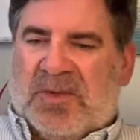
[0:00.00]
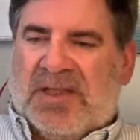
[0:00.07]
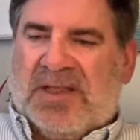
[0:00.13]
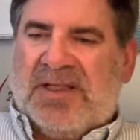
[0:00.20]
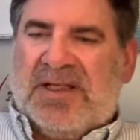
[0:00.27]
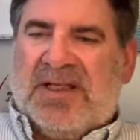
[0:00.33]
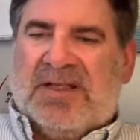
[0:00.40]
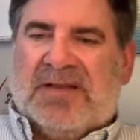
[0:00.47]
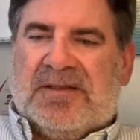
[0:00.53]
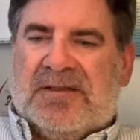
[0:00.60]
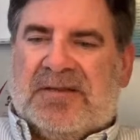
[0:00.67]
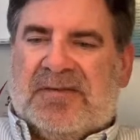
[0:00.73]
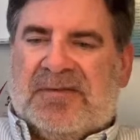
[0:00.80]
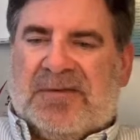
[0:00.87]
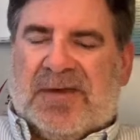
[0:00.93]
We didn't get
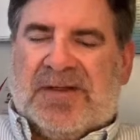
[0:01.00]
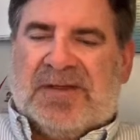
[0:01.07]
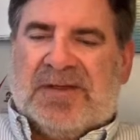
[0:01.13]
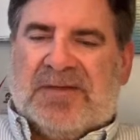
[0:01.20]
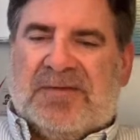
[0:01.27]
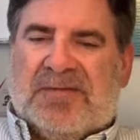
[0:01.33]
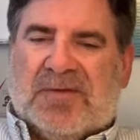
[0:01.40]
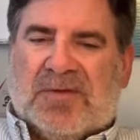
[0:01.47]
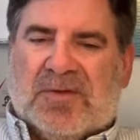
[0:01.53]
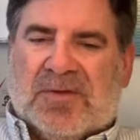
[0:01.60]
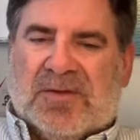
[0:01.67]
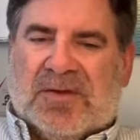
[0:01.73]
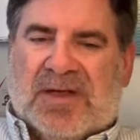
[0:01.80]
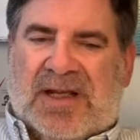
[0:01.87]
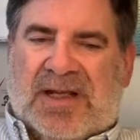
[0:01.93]
funded
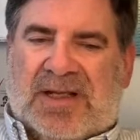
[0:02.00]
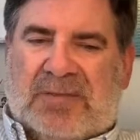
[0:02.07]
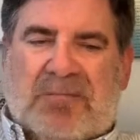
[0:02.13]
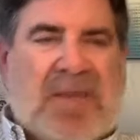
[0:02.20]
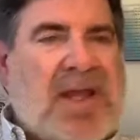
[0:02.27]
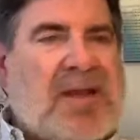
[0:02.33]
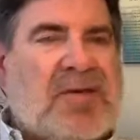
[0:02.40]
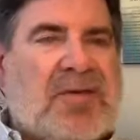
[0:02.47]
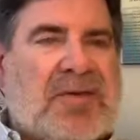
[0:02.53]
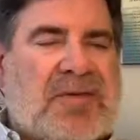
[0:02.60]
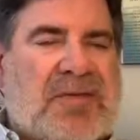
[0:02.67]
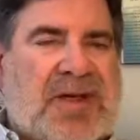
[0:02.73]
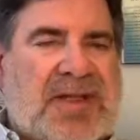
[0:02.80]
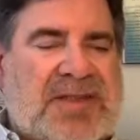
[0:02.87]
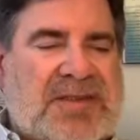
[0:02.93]
for a medical
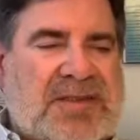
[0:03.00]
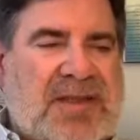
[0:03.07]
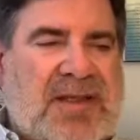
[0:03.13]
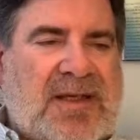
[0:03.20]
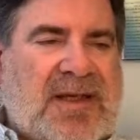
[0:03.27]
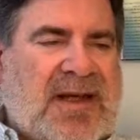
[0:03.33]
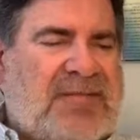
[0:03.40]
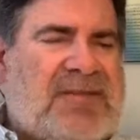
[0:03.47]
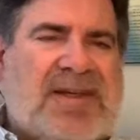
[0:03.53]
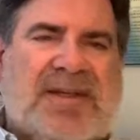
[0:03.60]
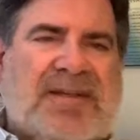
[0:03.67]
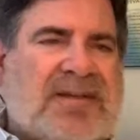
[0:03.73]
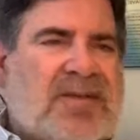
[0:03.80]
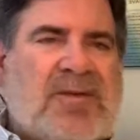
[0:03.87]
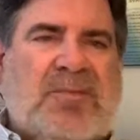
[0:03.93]
device. I've
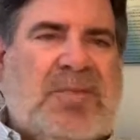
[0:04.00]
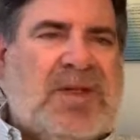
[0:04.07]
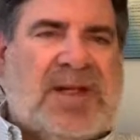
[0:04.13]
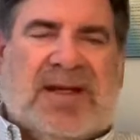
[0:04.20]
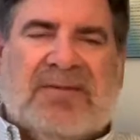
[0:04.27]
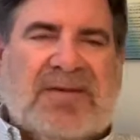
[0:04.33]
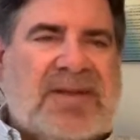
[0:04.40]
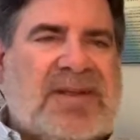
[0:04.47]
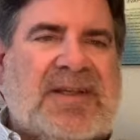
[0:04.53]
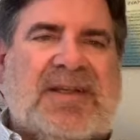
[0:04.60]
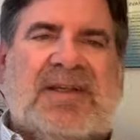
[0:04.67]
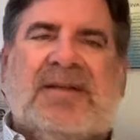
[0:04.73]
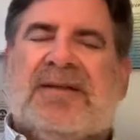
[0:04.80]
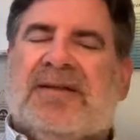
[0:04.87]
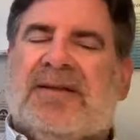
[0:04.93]
done a little bit of everything.